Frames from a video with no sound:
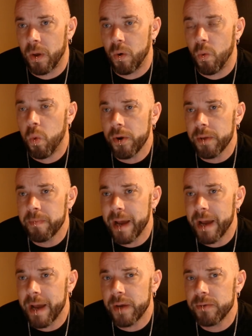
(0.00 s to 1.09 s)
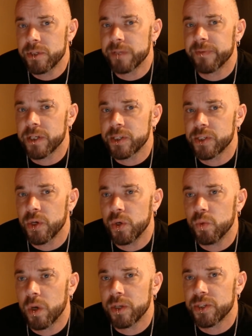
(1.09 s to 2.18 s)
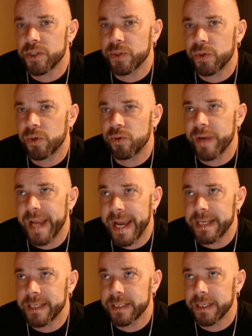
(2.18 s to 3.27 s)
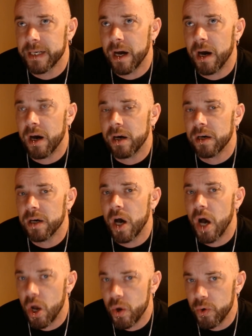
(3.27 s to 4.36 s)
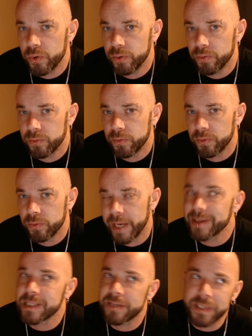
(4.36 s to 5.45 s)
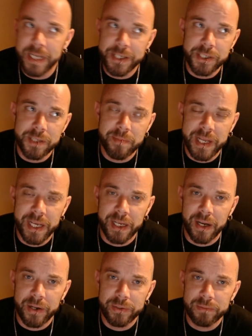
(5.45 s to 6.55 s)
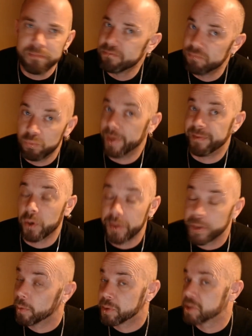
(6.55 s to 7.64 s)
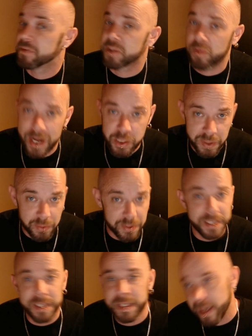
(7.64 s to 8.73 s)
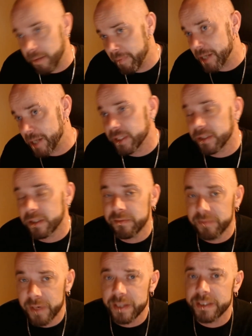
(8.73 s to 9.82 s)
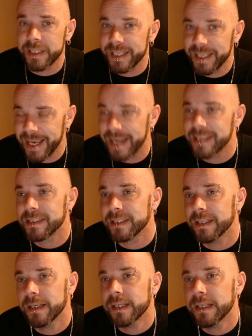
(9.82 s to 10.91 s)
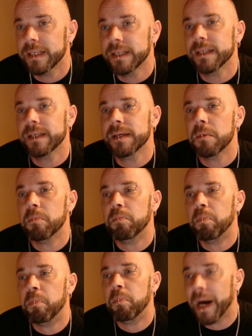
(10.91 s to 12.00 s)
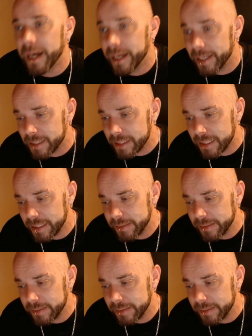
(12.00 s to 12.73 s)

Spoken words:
what about those of us who want to create our own? Now, as I said just a minute ago, we've got the option of scratch building and kit bashing and converting. Yes. But